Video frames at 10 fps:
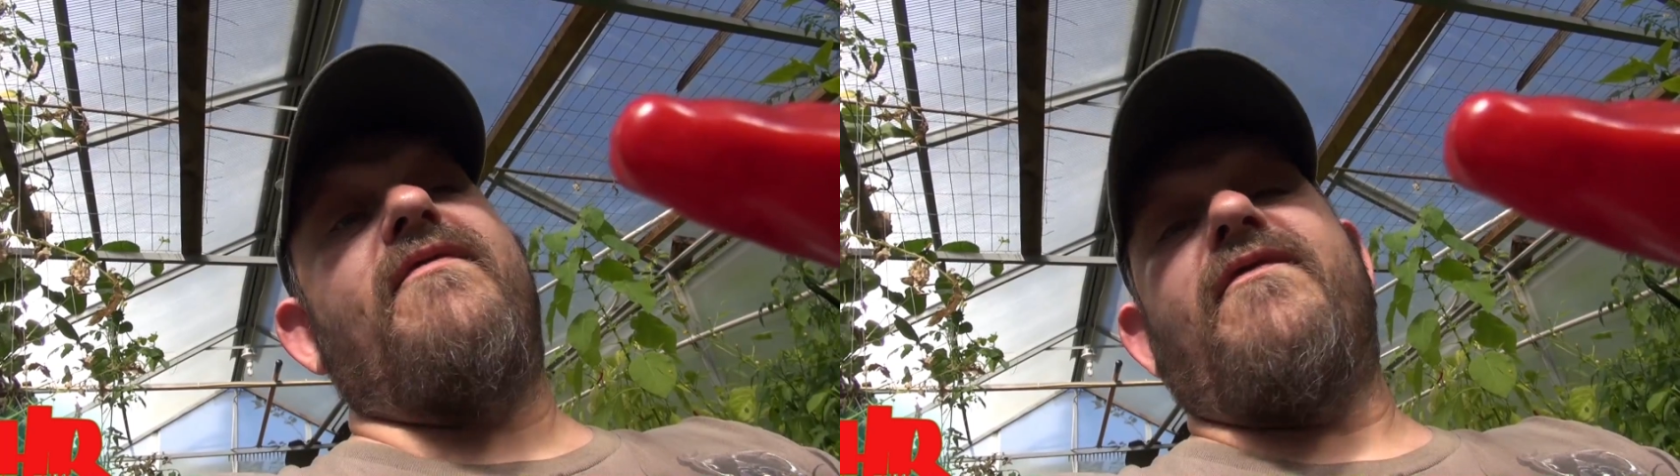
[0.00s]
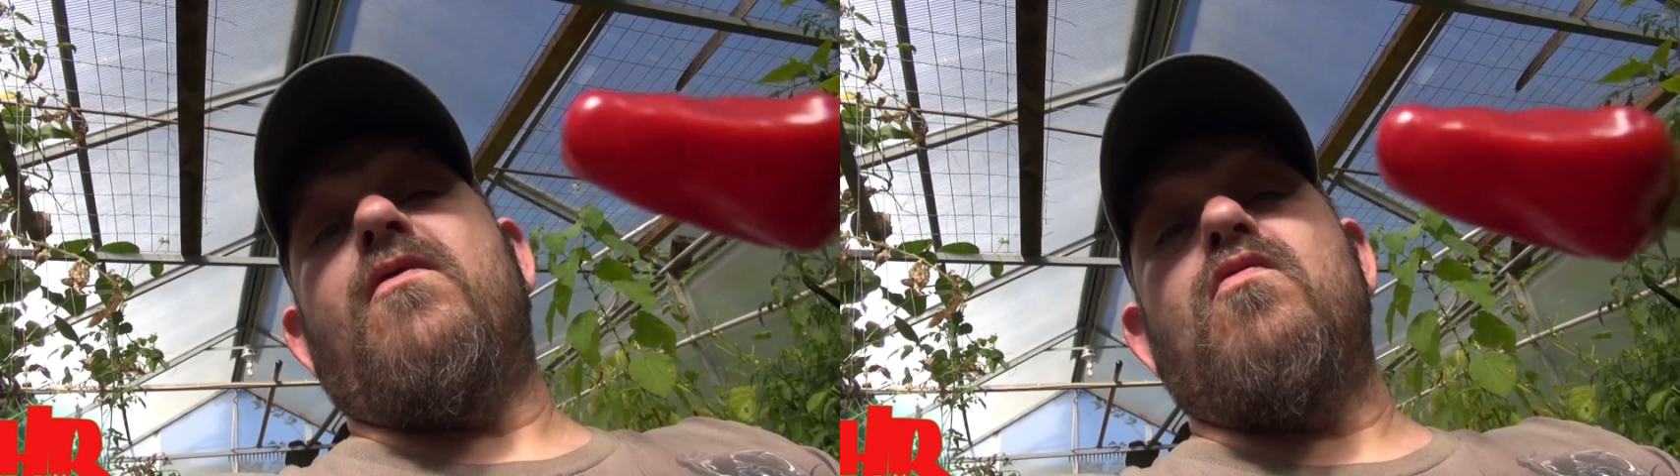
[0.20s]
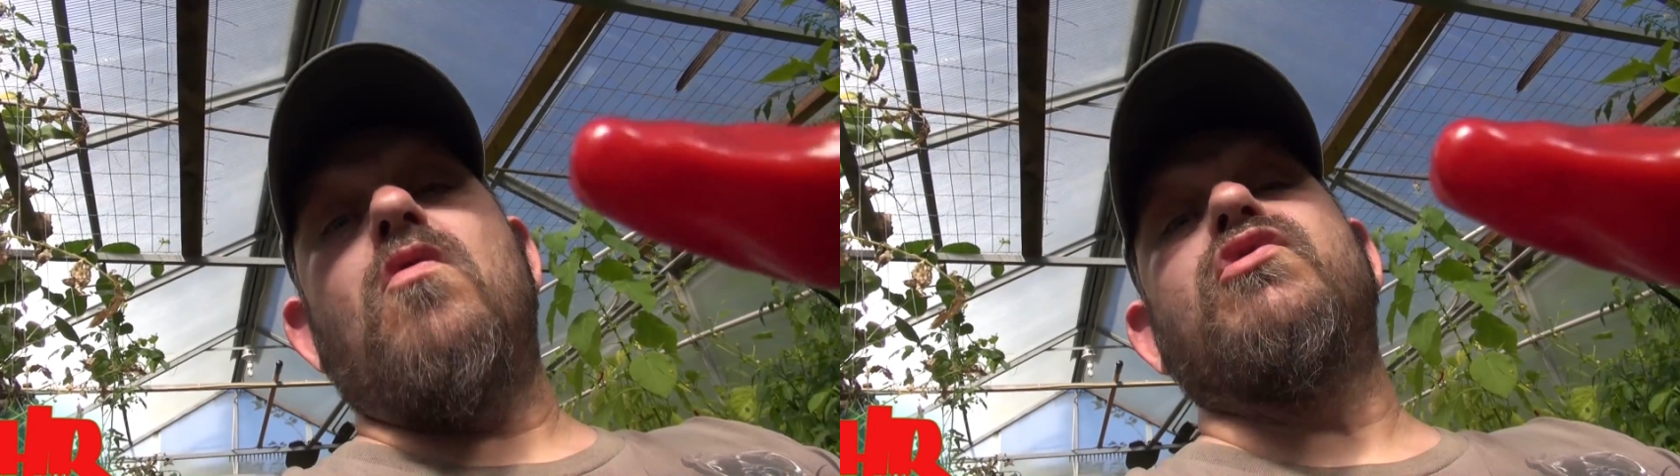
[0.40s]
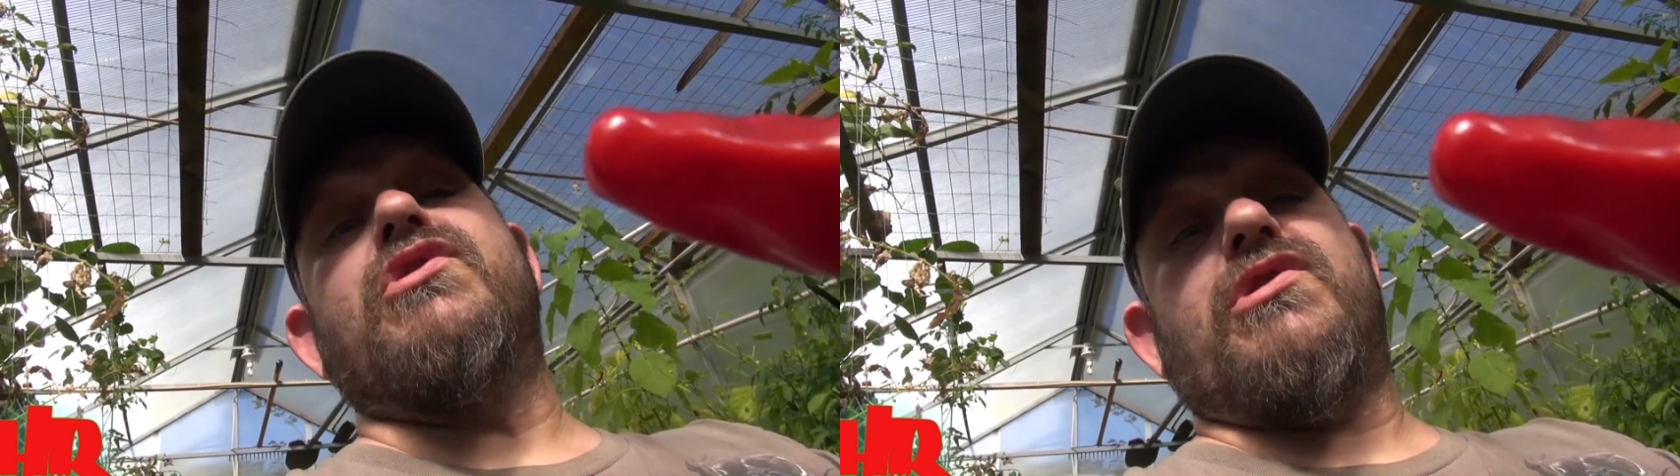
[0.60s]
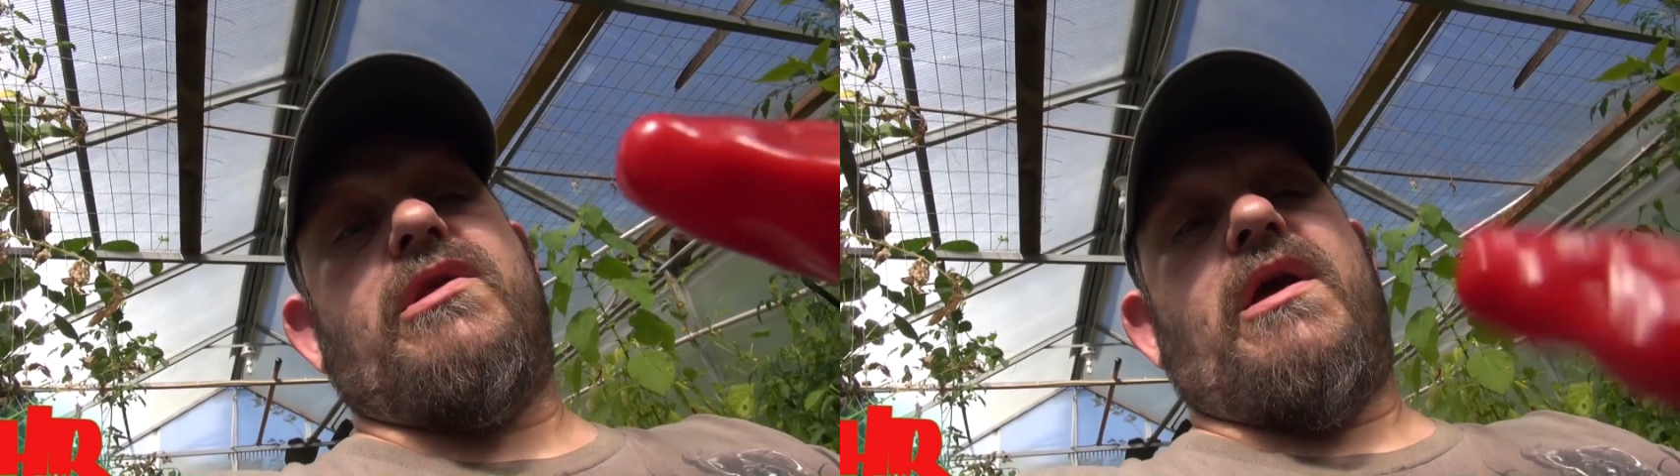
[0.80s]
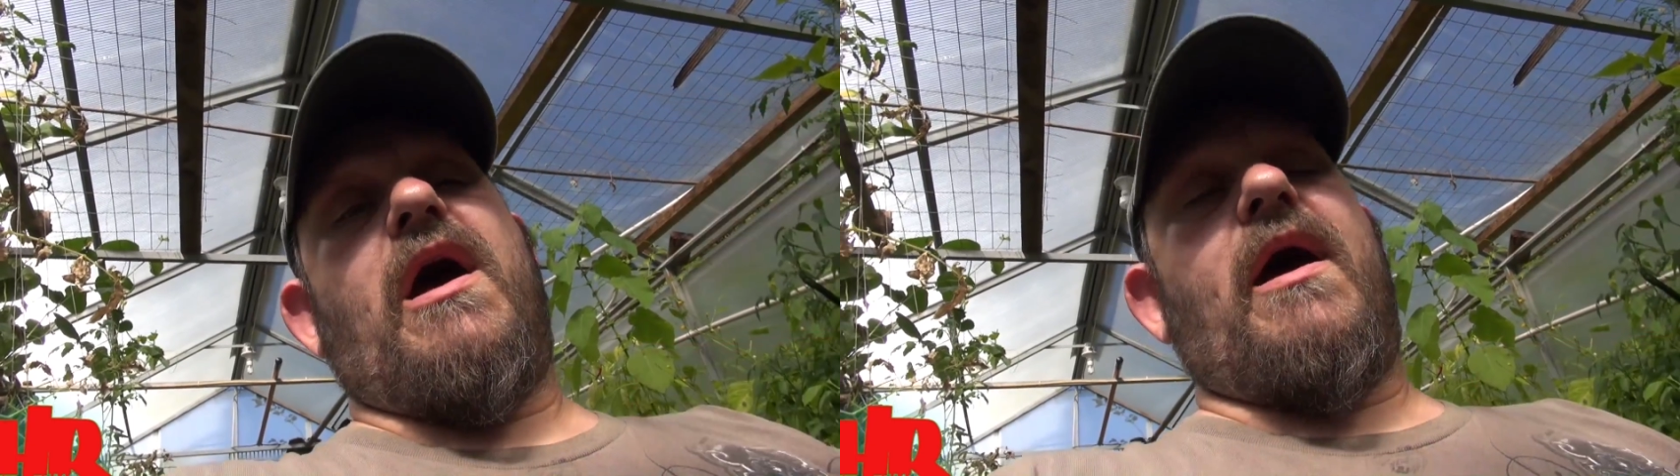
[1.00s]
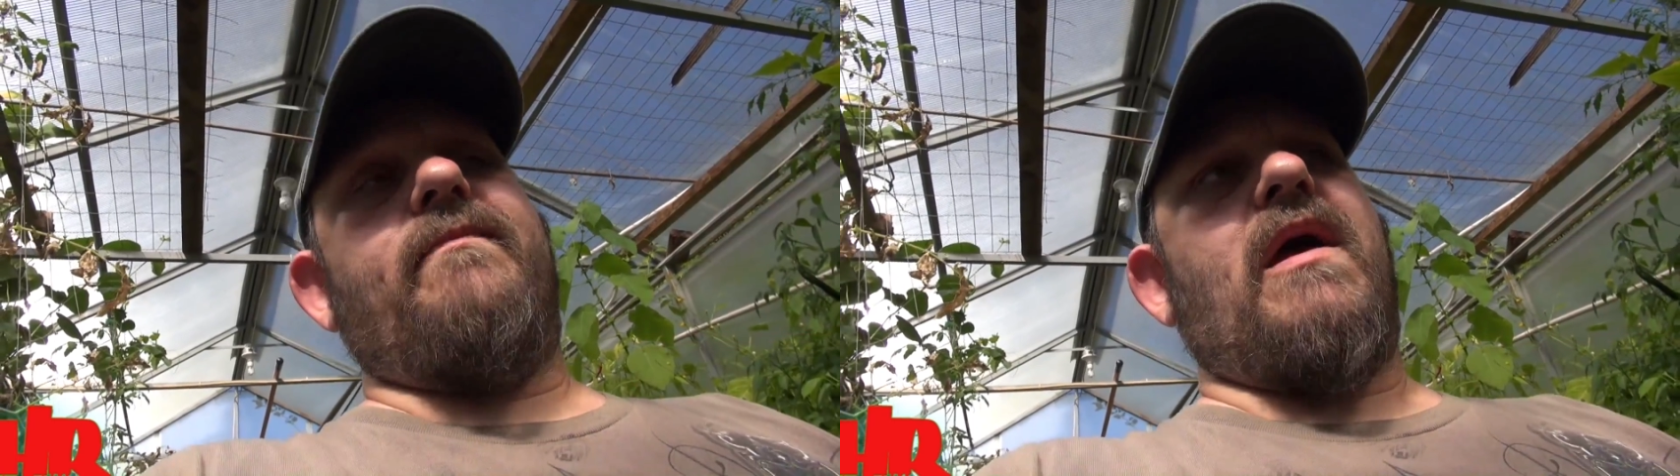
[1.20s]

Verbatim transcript: ferociously hot.